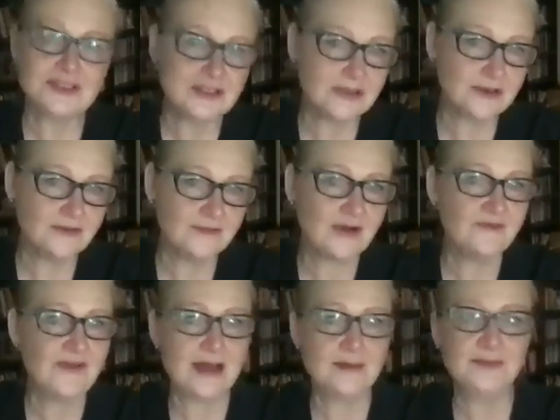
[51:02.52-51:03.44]
to go of our
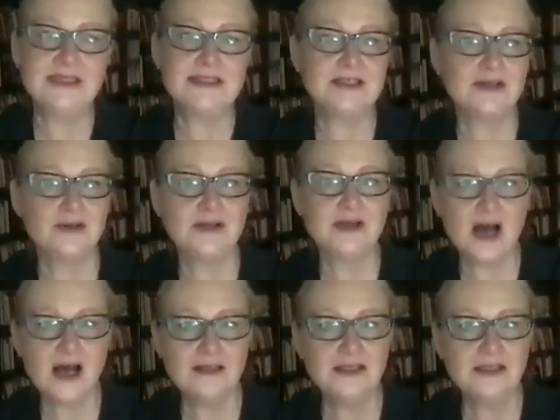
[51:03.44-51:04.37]
families to go to
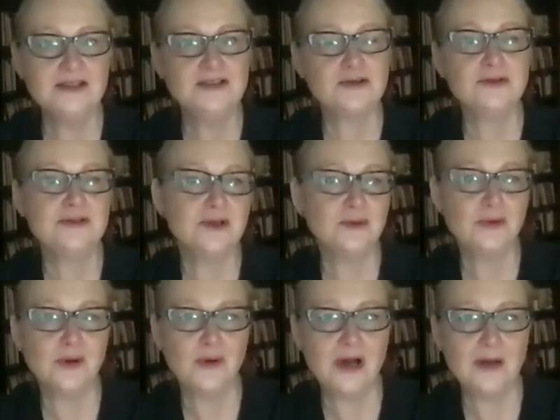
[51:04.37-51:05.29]
college, or who don't
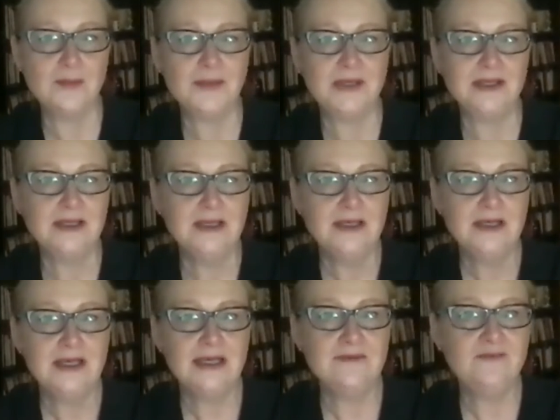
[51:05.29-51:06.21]
grow up in
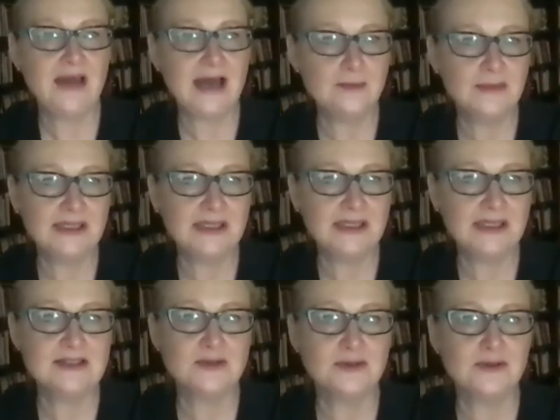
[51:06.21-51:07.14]

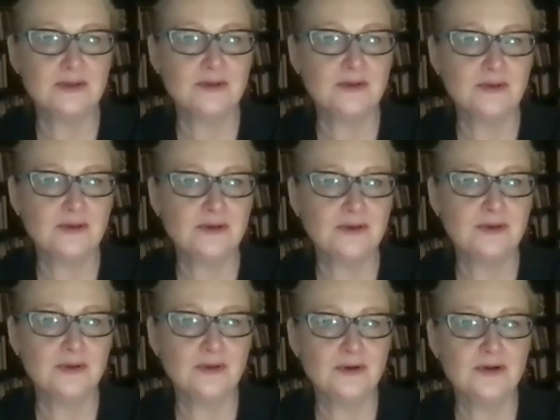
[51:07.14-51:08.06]
families
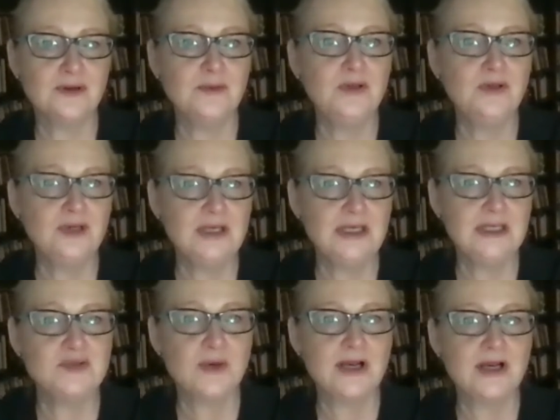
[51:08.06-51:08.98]
or
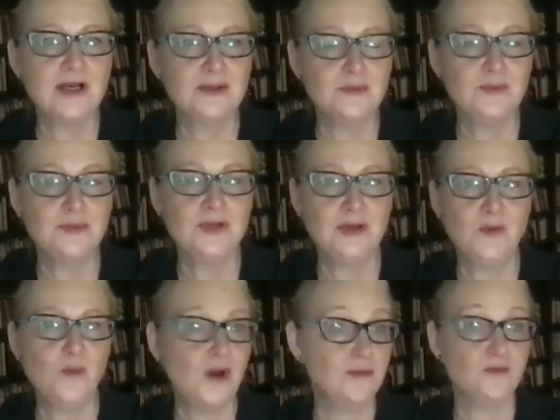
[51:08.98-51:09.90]
communities where,
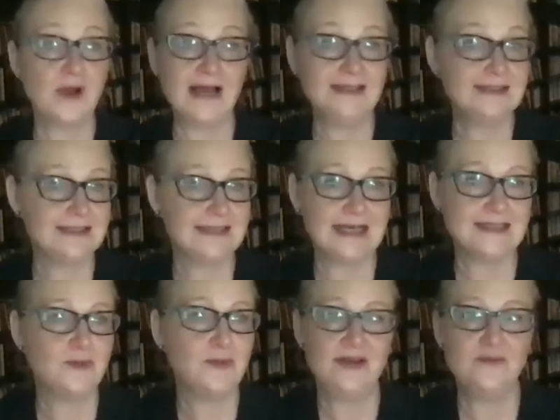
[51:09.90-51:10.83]
one writes as
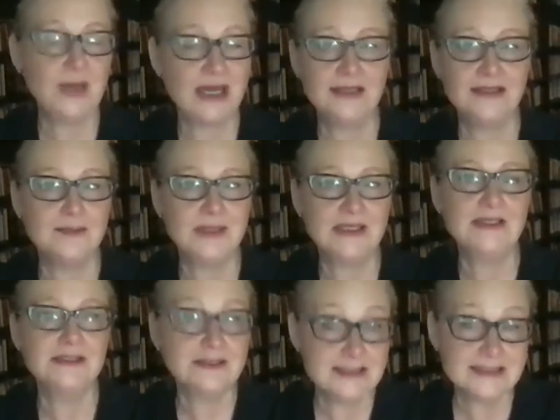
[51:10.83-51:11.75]
a way of paying the
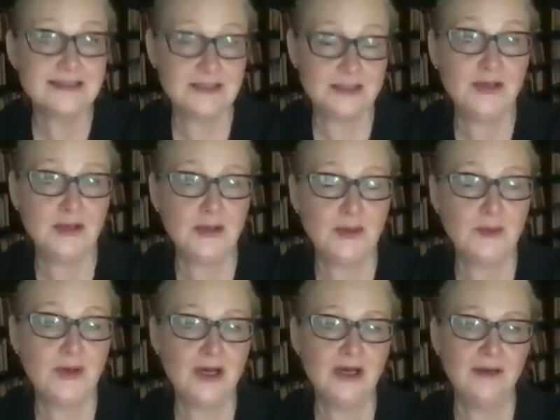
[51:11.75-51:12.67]
bills,
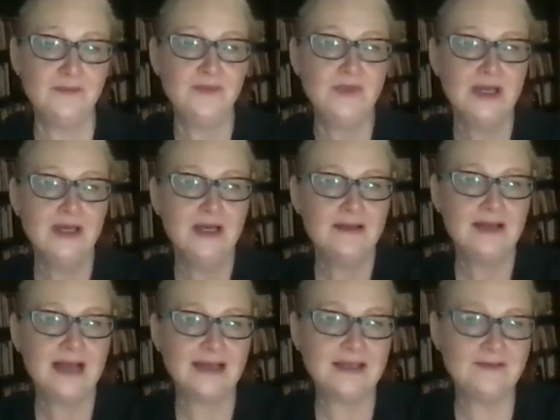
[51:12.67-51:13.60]

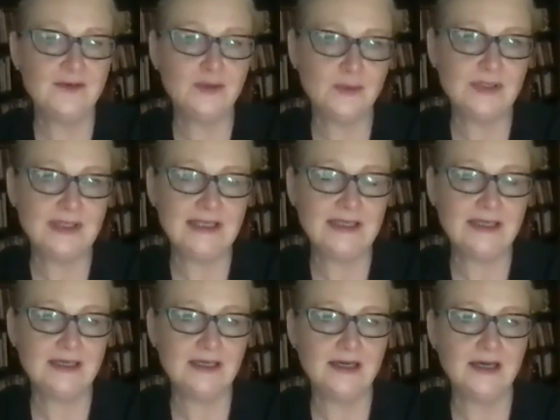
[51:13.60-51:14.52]
that can feel
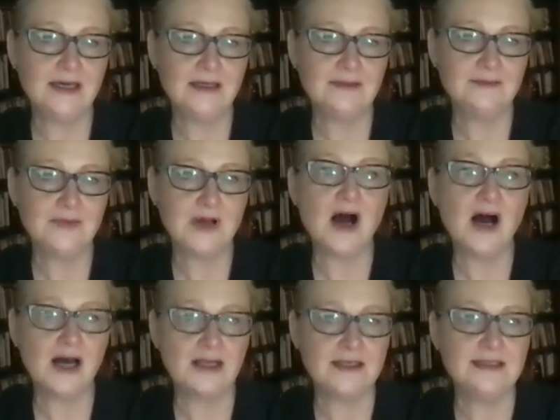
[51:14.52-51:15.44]
really
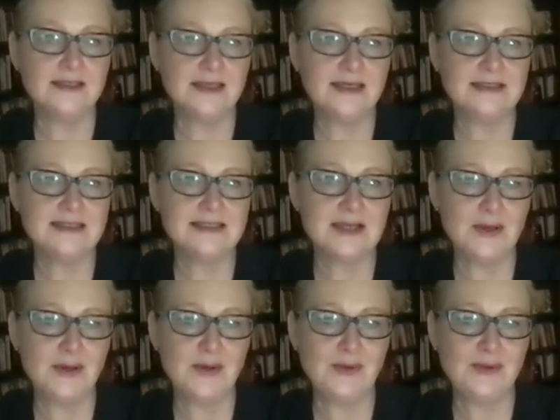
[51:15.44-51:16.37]
odd. And
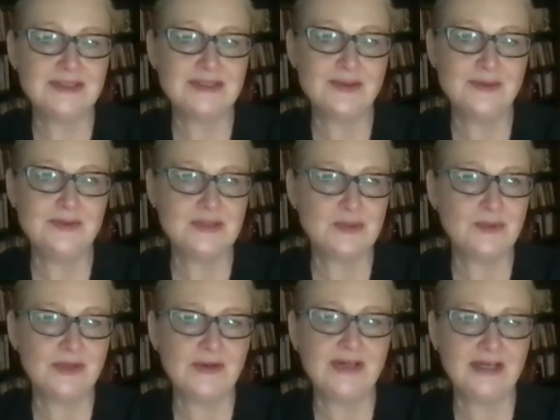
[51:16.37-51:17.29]
so it was a
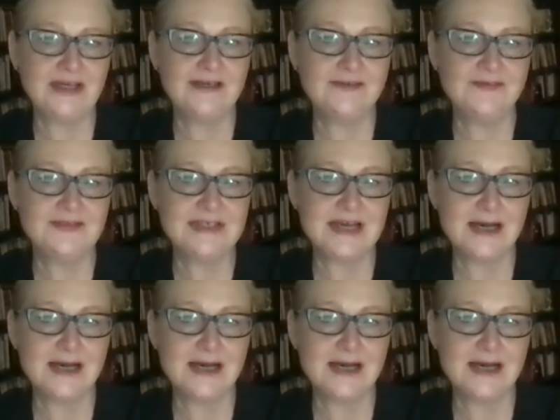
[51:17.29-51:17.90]
real gift.